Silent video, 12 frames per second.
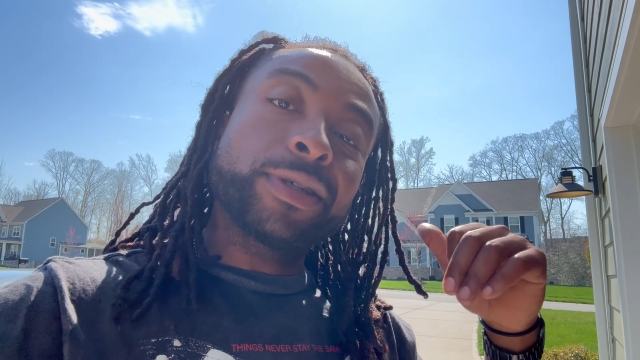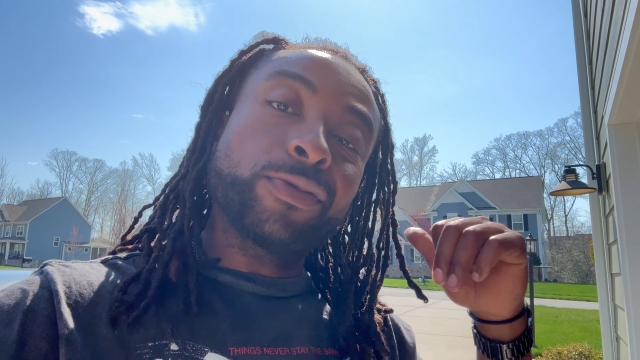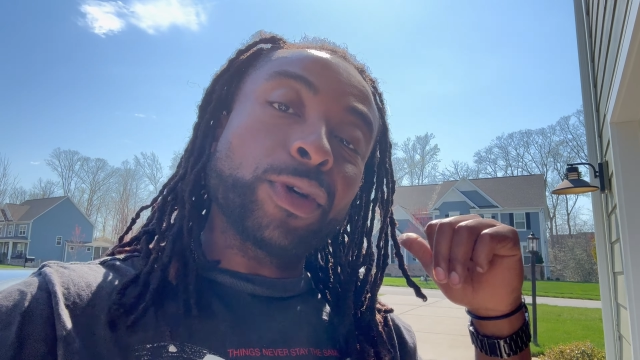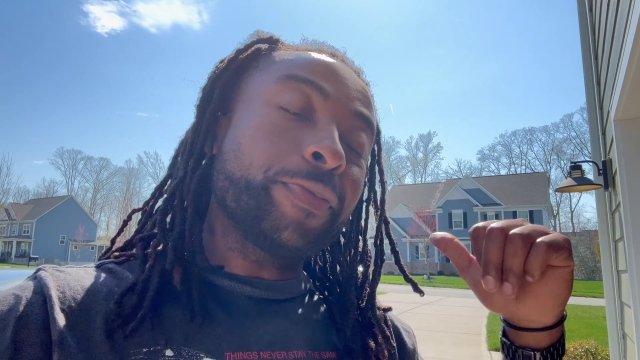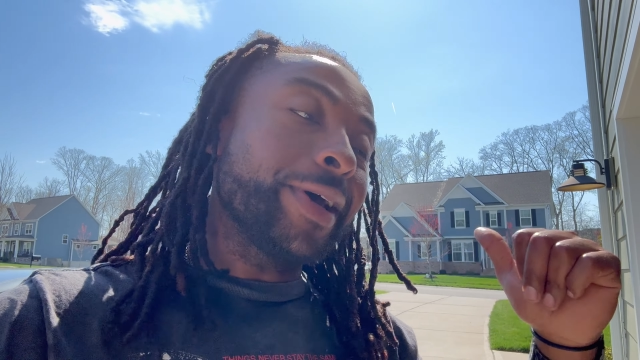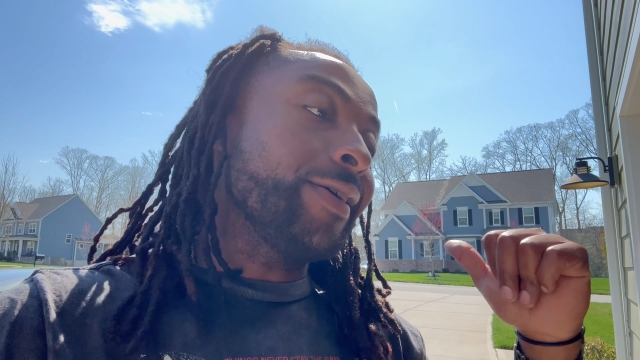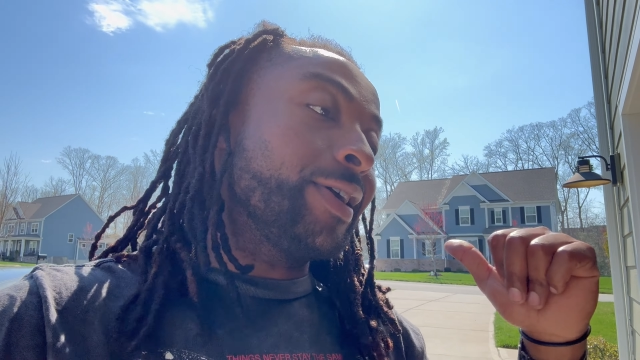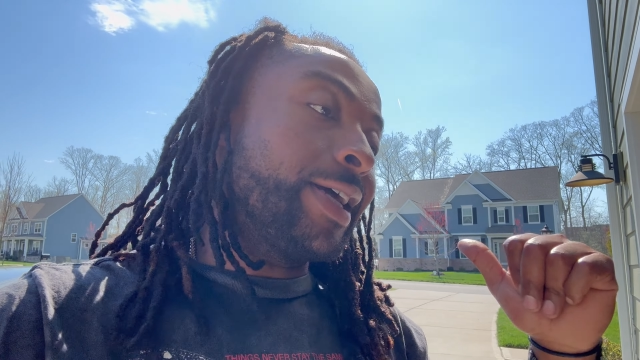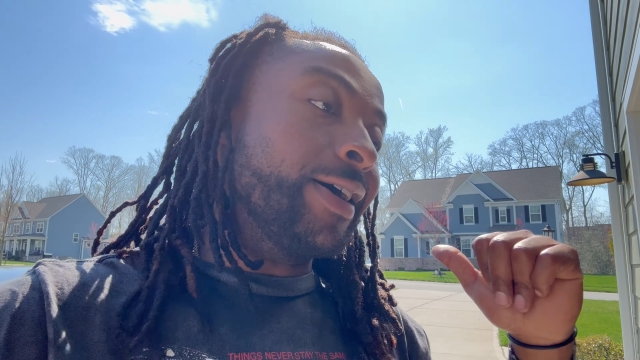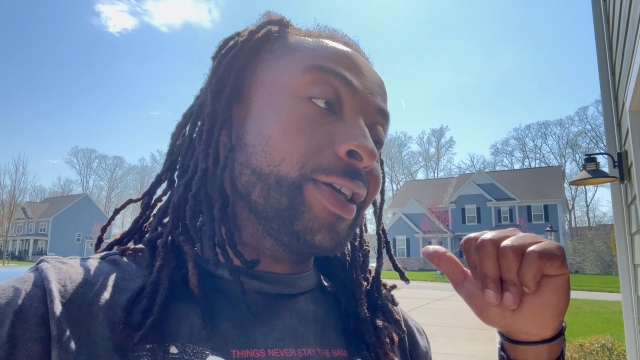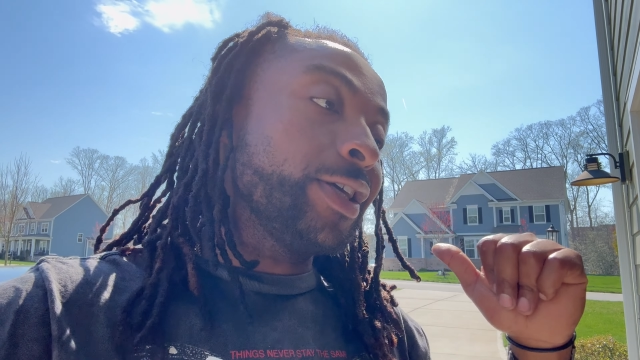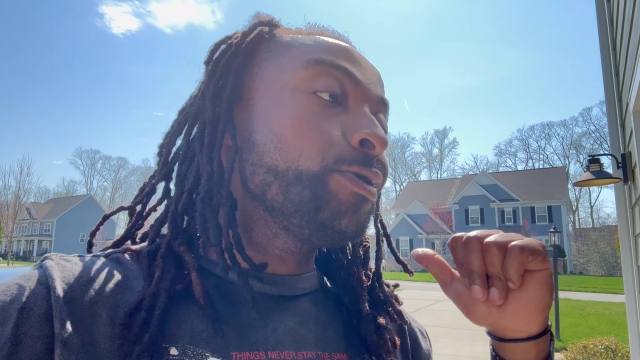we pounded
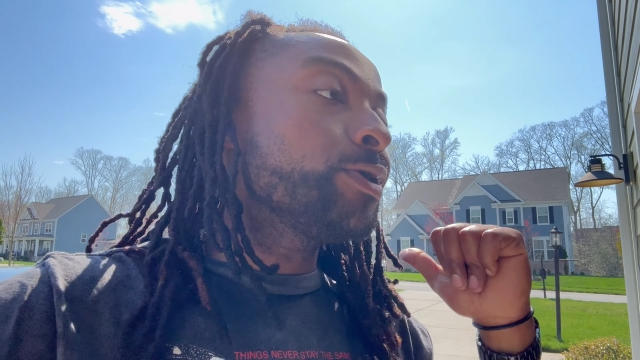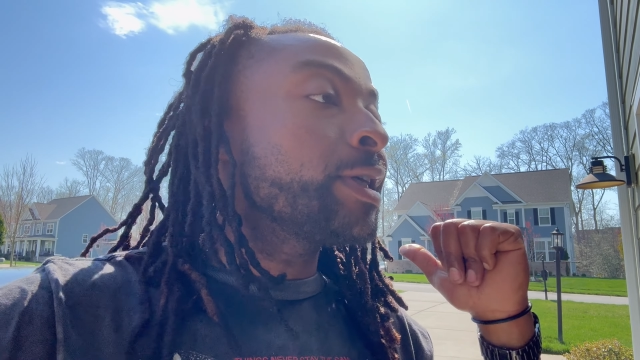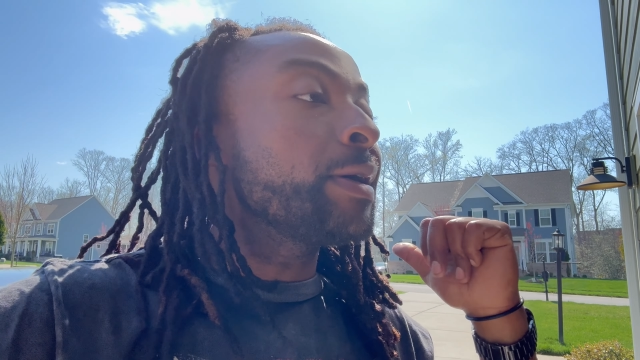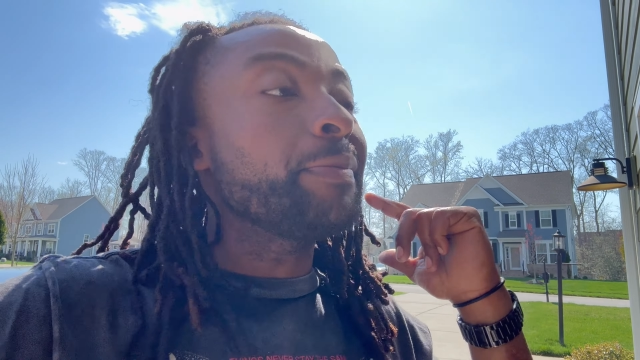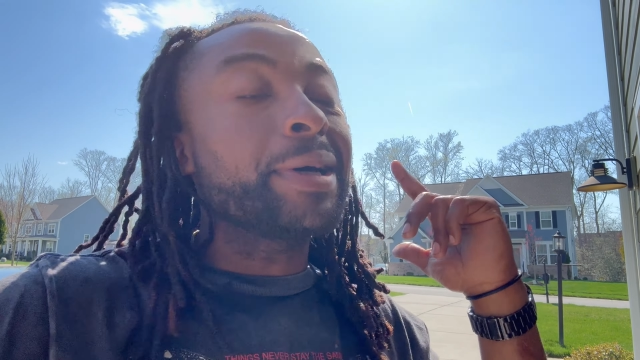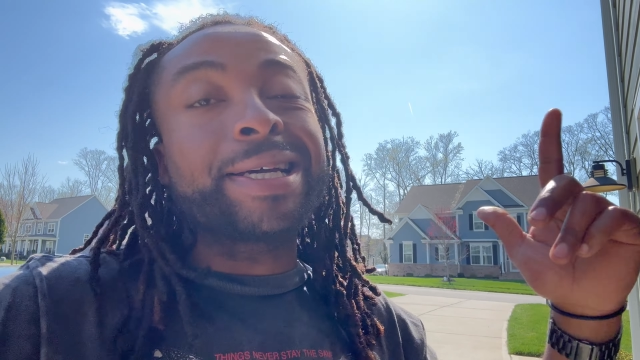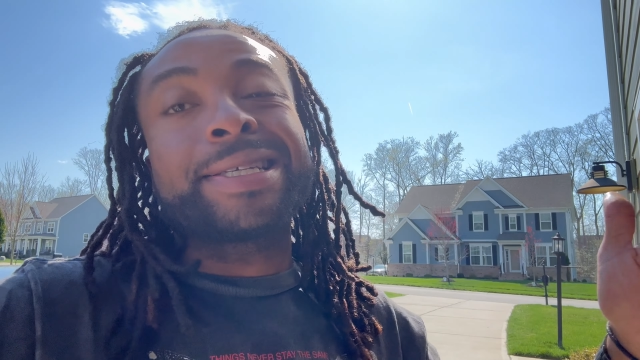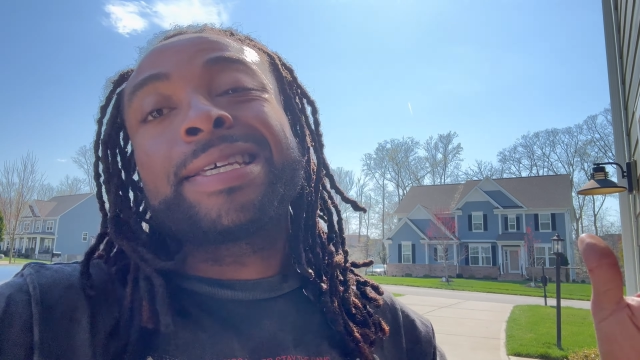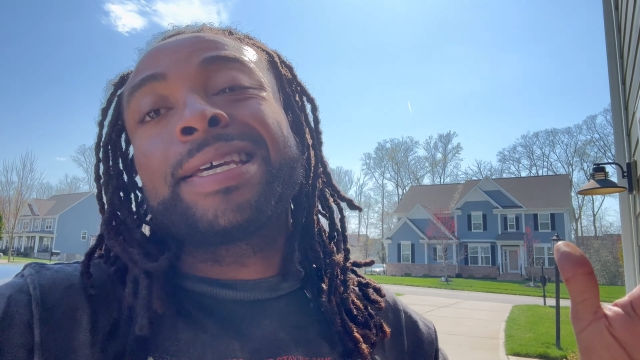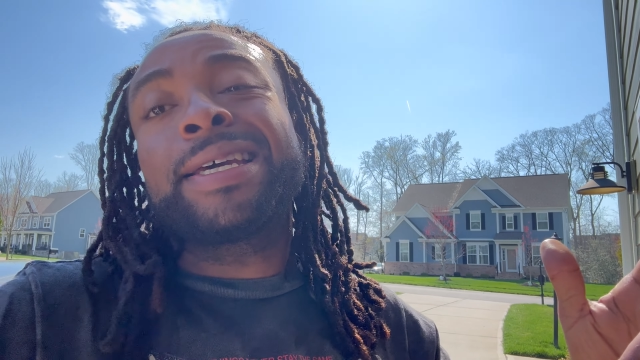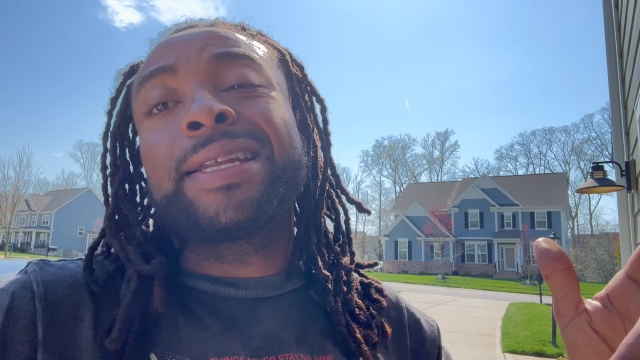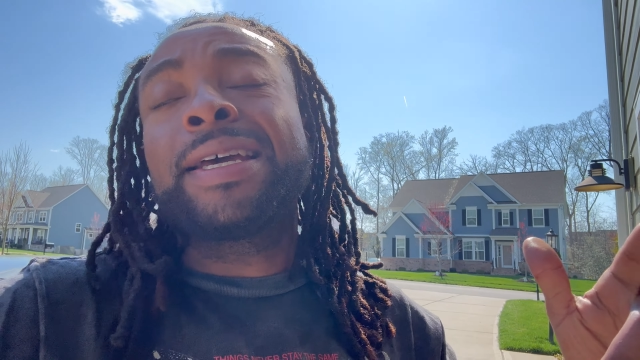down to Houston, but I
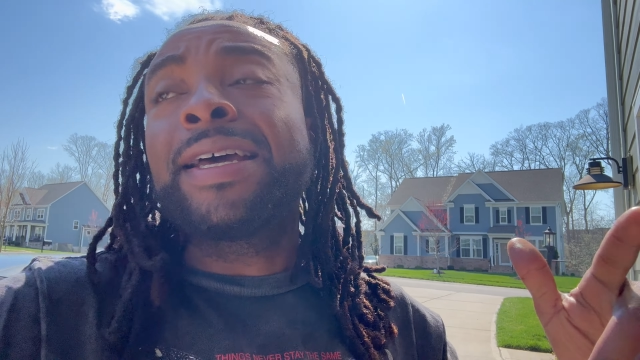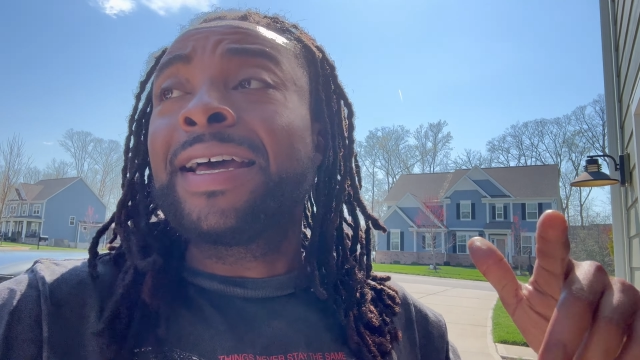said